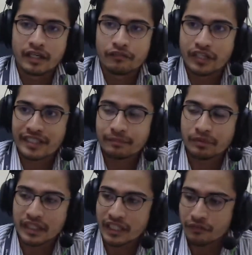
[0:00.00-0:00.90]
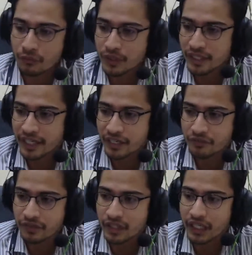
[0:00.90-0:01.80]
For example, if we have
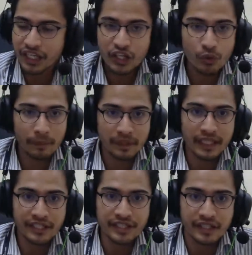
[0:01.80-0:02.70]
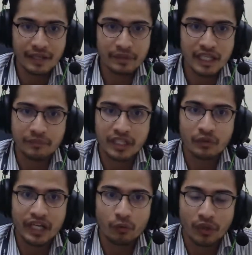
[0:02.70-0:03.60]
a new application coming up in
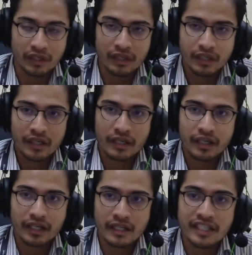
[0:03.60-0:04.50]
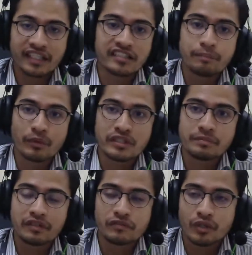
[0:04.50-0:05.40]
our network, then it's
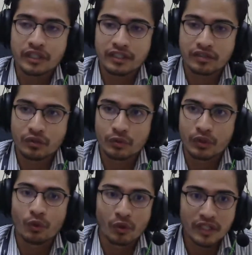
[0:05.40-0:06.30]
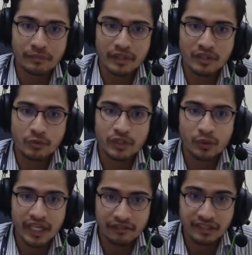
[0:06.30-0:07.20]
impossible for us to know lah, because we
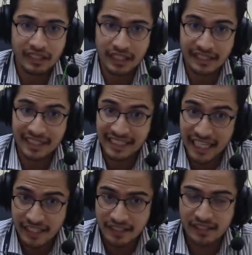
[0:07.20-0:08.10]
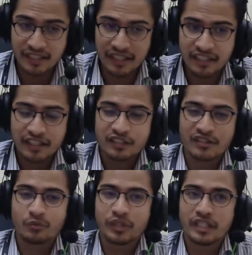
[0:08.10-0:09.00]
don't have the signature yet.
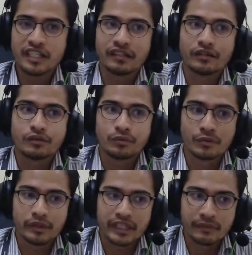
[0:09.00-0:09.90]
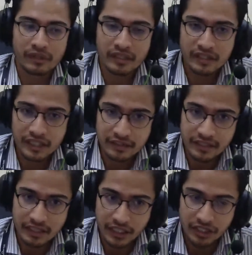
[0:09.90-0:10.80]
So we need to create the
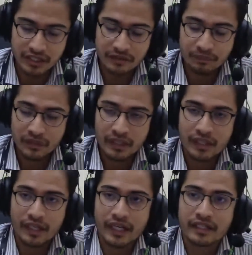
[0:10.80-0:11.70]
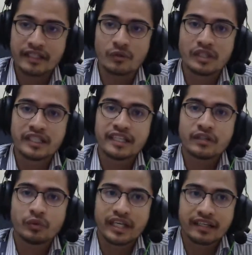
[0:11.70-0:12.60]
signature, and then only
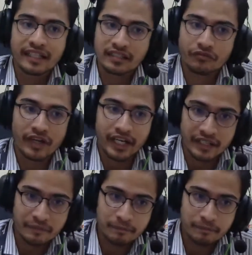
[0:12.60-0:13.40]
then we can classify it.